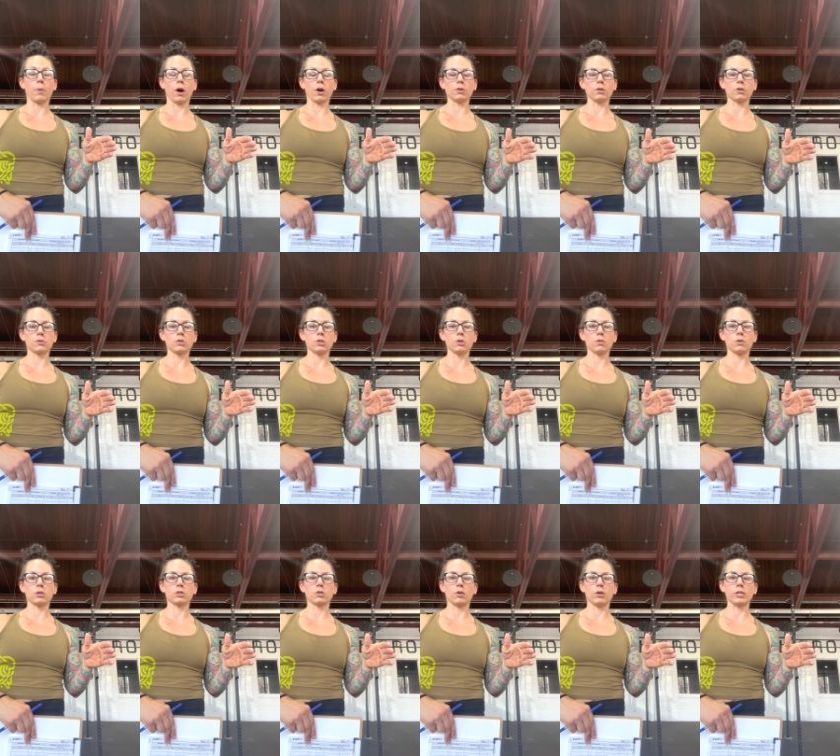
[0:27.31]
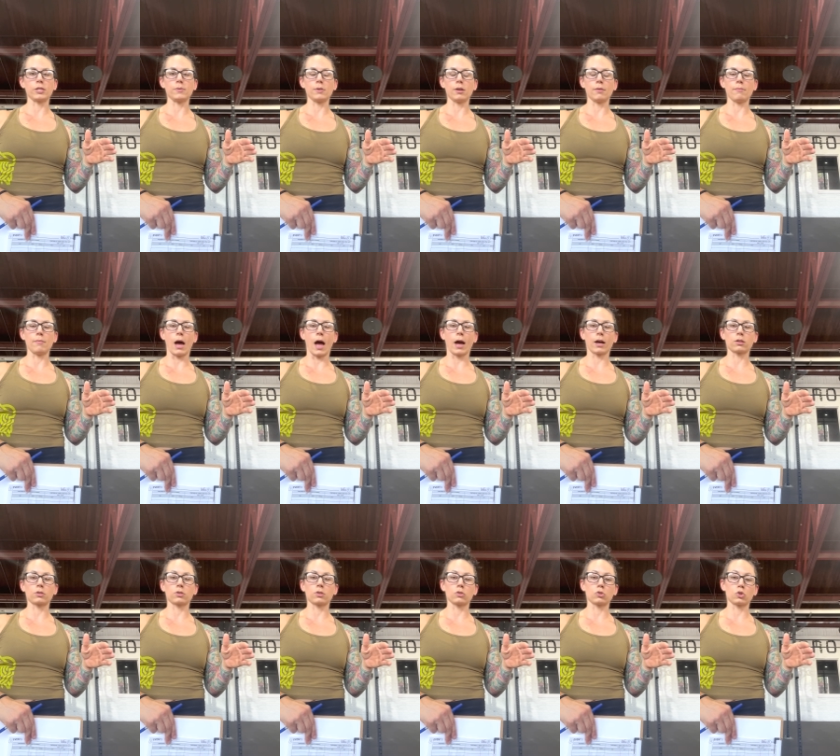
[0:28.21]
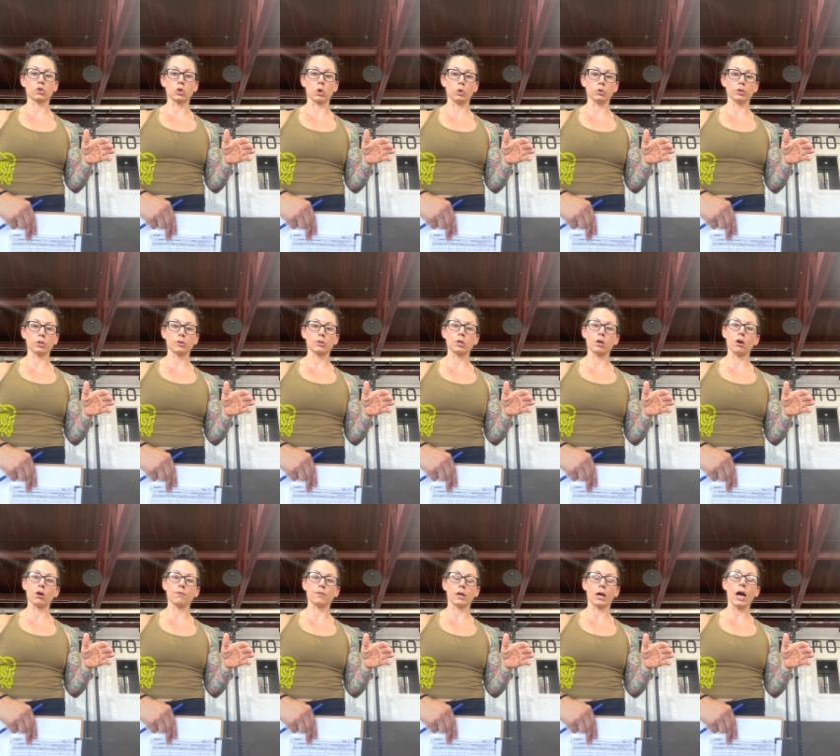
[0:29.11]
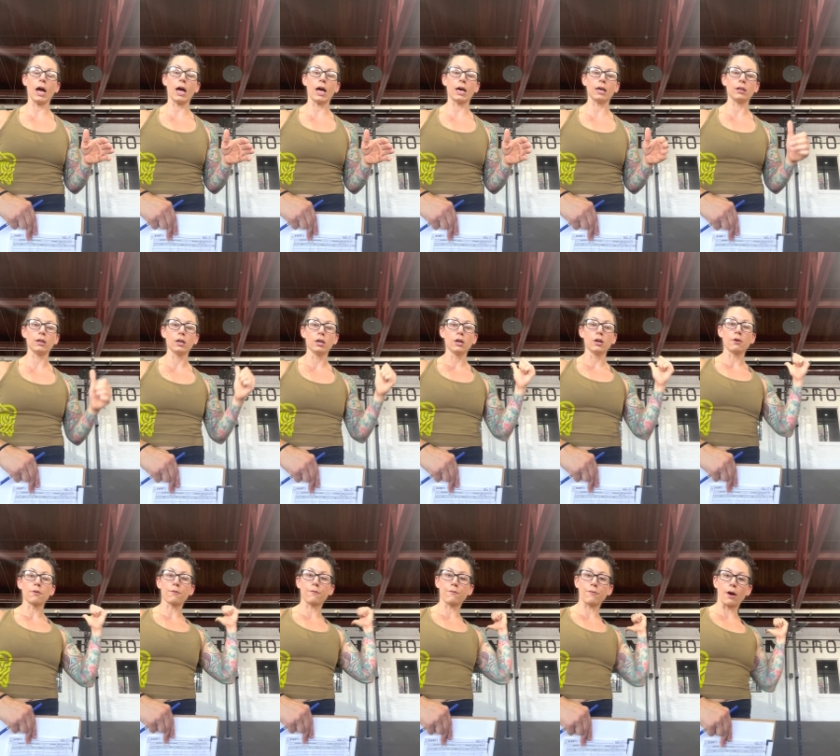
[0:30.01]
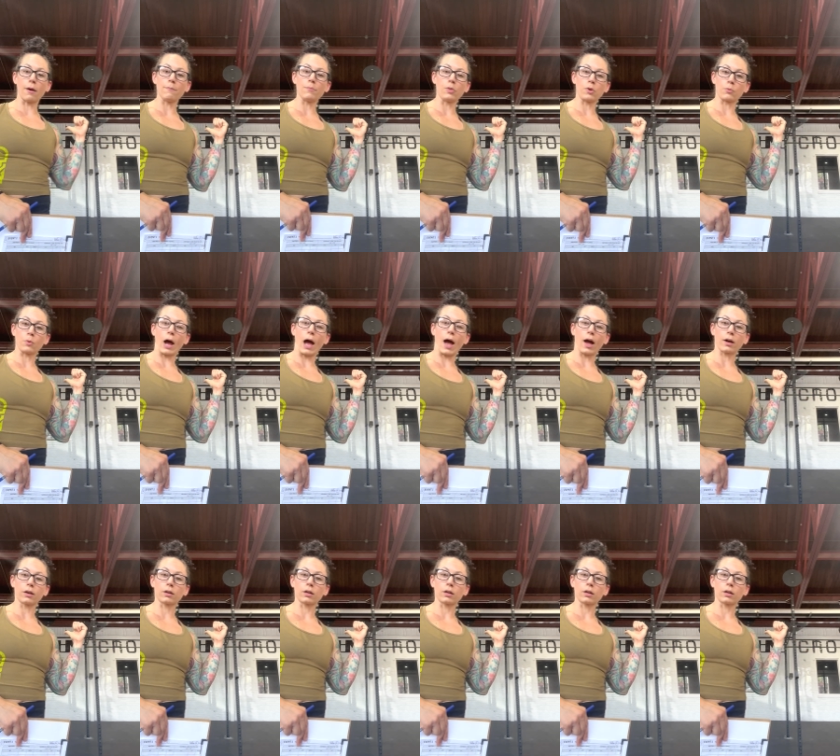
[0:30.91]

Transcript: Partner 2 is going to be a max shoulder to overhead from the rack.